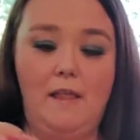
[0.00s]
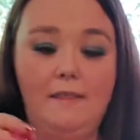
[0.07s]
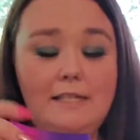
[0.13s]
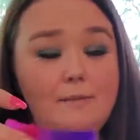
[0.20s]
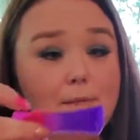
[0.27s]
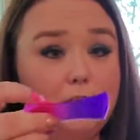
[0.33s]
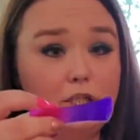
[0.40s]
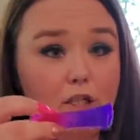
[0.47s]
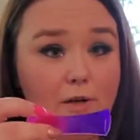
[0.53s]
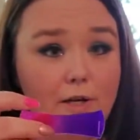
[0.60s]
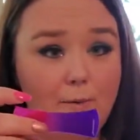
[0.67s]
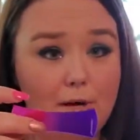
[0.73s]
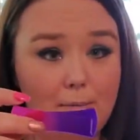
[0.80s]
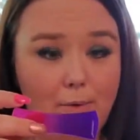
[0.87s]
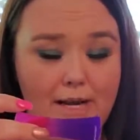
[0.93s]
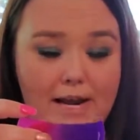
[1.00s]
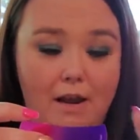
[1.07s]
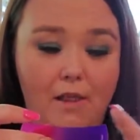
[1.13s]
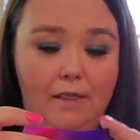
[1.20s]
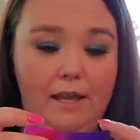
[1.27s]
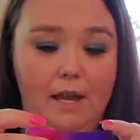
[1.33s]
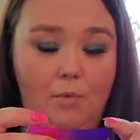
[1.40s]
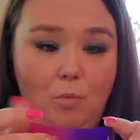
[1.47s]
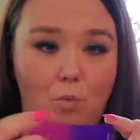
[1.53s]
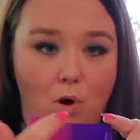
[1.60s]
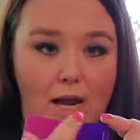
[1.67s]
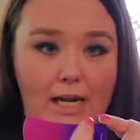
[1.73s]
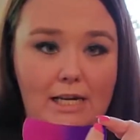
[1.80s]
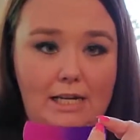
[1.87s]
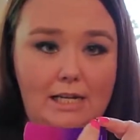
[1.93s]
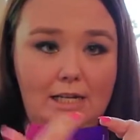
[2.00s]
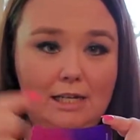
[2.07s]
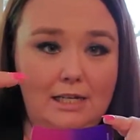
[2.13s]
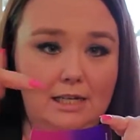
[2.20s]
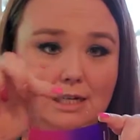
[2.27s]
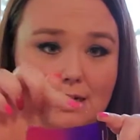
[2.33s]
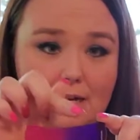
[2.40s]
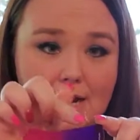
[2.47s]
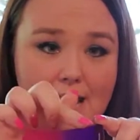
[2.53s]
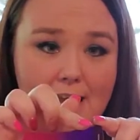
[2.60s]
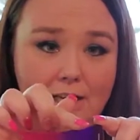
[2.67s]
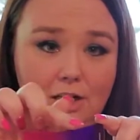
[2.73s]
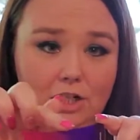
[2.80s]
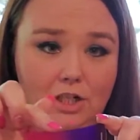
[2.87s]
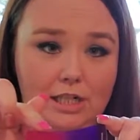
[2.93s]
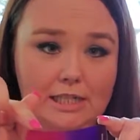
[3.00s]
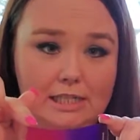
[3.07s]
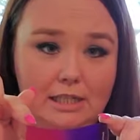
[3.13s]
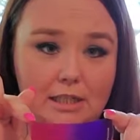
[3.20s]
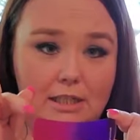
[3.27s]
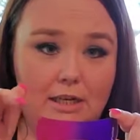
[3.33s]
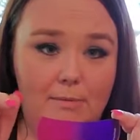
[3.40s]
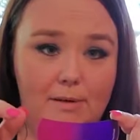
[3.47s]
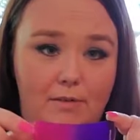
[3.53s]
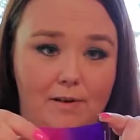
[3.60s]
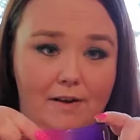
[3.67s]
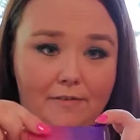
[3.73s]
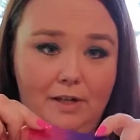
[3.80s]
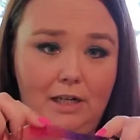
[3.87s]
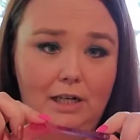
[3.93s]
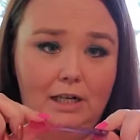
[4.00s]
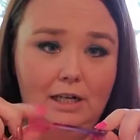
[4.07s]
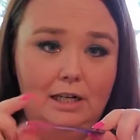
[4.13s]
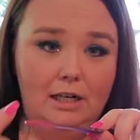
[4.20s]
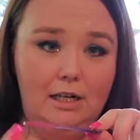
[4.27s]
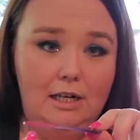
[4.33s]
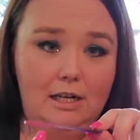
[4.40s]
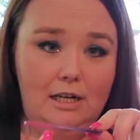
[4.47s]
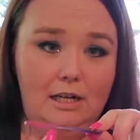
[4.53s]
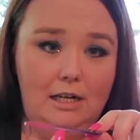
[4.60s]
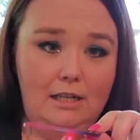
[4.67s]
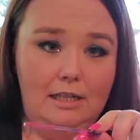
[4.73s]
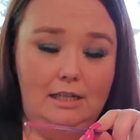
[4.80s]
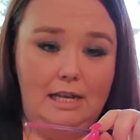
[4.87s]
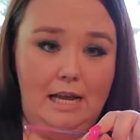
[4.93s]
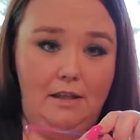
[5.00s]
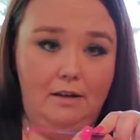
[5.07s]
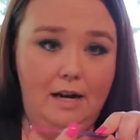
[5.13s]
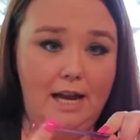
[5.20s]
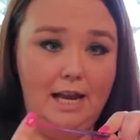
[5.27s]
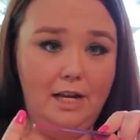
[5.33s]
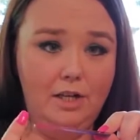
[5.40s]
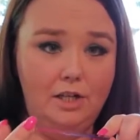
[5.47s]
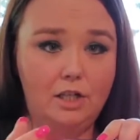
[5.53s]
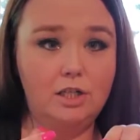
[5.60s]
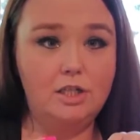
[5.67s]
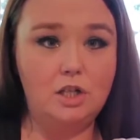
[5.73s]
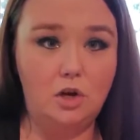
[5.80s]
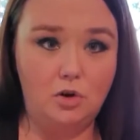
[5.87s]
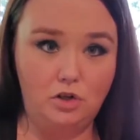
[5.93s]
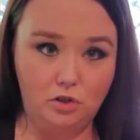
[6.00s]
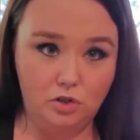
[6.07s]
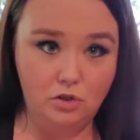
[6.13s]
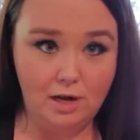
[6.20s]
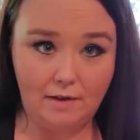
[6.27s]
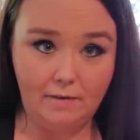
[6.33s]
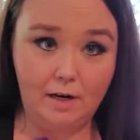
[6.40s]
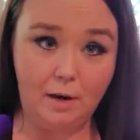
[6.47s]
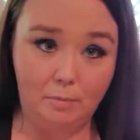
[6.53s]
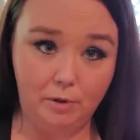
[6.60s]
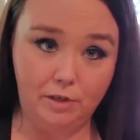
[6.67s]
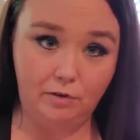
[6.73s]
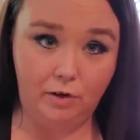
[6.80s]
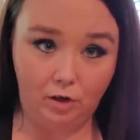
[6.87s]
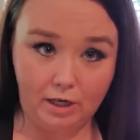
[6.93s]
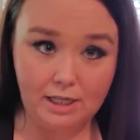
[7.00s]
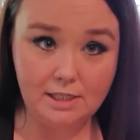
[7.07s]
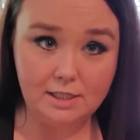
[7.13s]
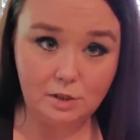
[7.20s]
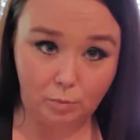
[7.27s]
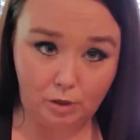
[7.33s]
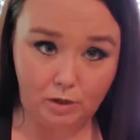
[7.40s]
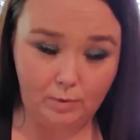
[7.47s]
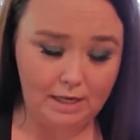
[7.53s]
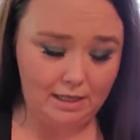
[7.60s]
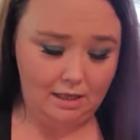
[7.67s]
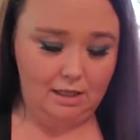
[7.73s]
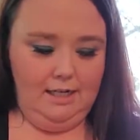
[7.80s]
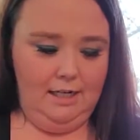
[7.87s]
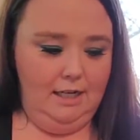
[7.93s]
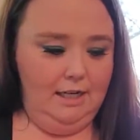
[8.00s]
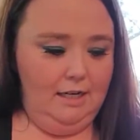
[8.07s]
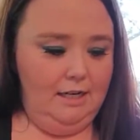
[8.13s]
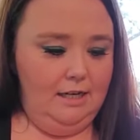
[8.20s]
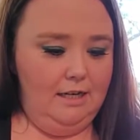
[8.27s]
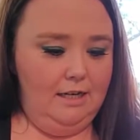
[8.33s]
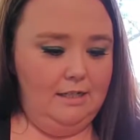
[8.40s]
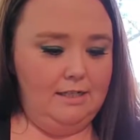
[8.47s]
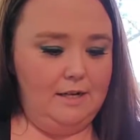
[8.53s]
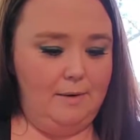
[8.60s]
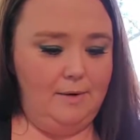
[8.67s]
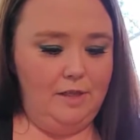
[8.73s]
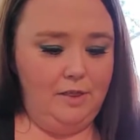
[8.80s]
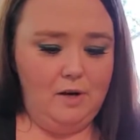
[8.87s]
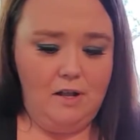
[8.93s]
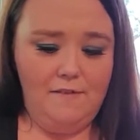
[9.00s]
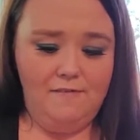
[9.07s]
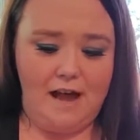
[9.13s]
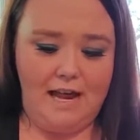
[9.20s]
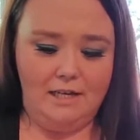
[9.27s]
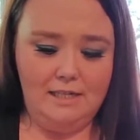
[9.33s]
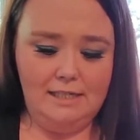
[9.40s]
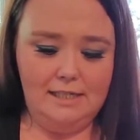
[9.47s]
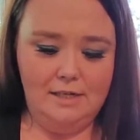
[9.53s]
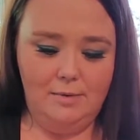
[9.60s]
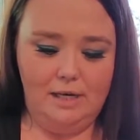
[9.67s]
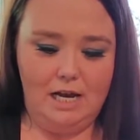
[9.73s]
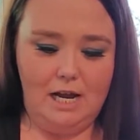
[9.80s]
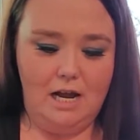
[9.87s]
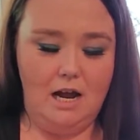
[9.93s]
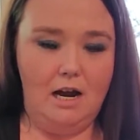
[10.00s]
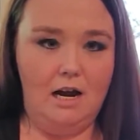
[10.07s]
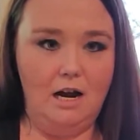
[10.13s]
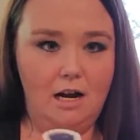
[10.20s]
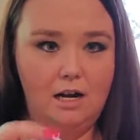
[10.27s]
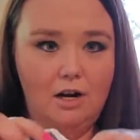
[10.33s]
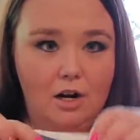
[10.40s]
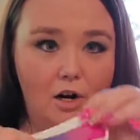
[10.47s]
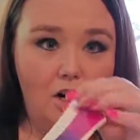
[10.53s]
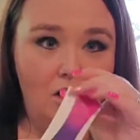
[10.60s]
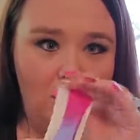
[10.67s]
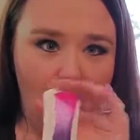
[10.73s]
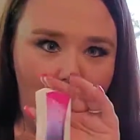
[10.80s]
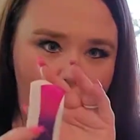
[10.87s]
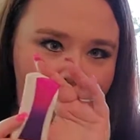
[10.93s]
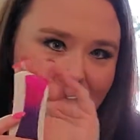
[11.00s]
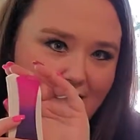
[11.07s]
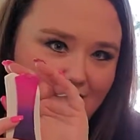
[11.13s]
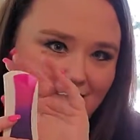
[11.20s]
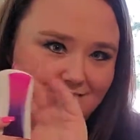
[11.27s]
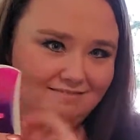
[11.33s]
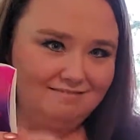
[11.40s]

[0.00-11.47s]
these ones too, I want to point out that one edge is a little bit rougher than the other edge. So you do have a couple different grits to work with. So I went through all the files. We got our Ergo File.